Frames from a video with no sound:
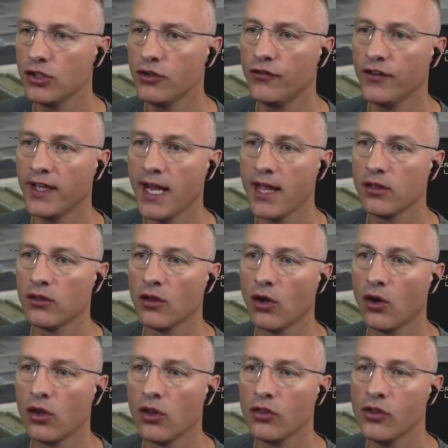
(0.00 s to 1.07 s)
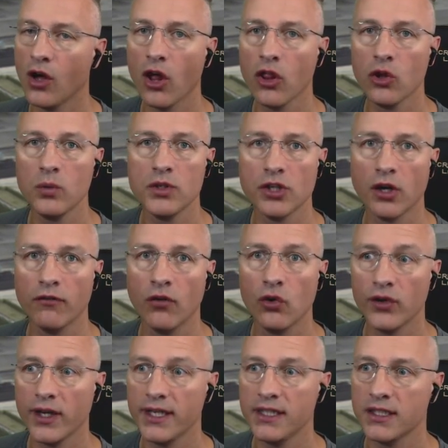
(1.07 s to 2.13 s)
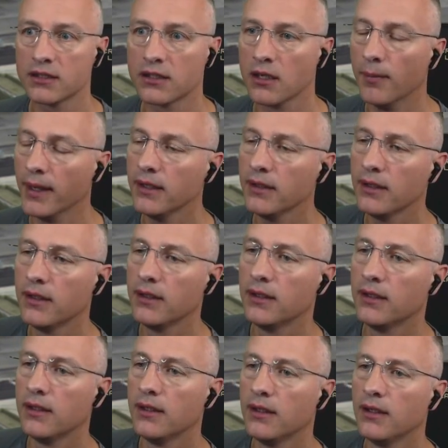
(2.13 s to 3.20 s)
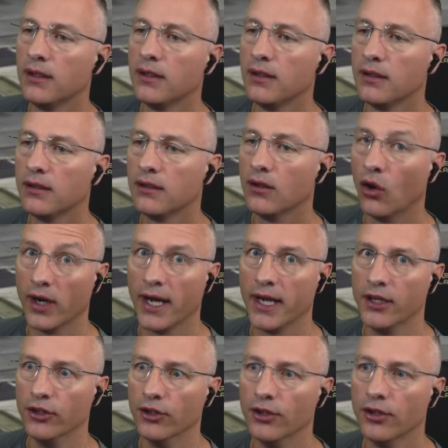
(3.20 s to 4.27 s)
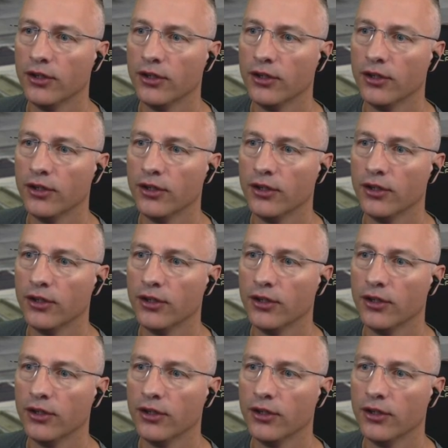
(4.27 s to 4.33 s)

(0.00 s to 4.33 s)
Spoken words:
You forget the other ones that have already just come in, or I do.